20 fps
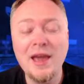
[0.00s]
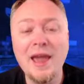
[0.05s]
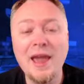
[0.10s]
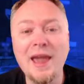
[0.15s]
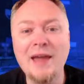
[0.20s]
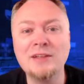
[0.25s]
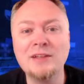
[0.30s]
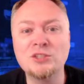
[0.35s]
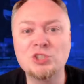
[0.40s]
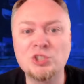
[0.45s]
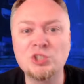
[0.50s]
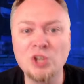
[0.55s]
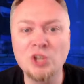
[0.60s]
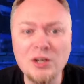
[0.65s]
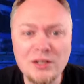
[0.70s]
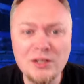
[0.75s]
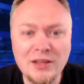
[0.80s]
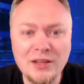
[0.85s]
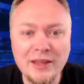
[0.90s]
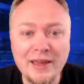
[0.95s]
And
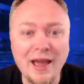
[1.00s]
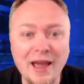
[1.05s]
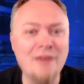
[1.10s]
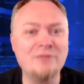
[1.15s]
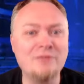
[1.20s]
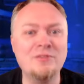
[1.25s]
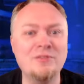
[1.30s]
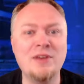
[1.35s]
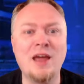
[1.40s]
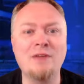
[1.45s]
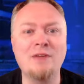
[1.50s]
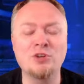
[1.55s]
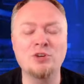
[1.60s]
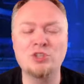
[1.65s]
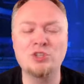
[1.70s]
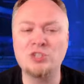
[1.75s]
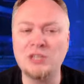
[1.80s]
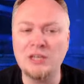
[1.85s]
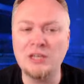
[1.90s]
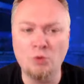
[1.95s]
certainly I've never
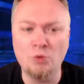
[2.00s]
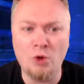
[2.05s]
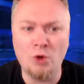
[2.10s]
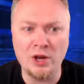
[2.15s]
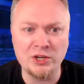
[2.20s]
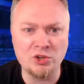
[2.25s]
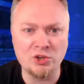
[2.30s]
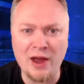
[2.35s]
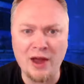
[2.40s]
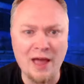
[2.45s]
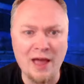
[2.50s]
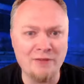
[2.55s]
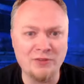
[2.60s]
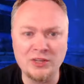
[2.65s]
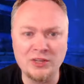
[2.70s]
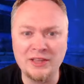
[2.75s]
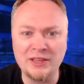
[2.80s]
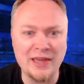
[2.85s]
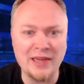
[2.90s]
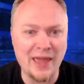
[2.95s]
seen one
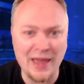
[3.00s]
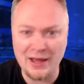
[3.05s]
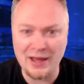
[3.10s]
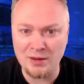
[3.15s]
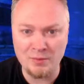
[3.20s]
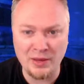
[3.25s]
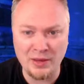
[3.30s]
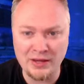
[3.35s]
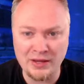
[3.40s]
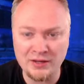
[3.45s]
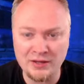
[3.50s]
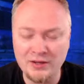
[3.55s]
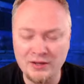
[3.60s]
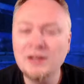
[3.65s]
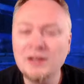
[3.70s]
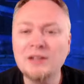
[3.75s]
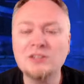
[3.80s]
graphically animated.